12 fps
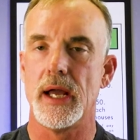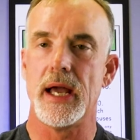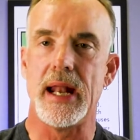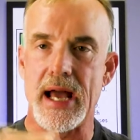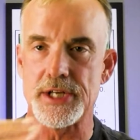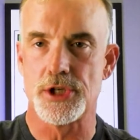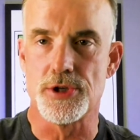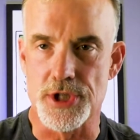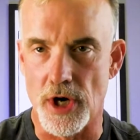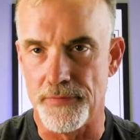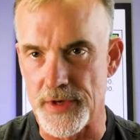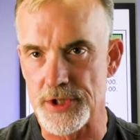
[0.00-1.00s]
and ask
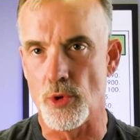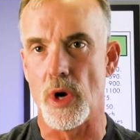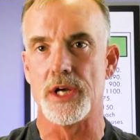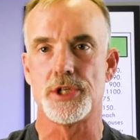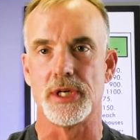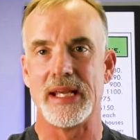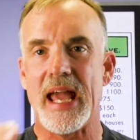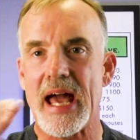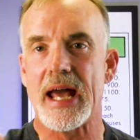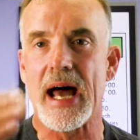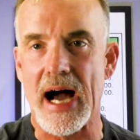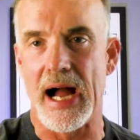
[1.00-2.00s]
yourself this question.
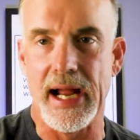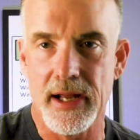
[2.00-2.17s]
Can I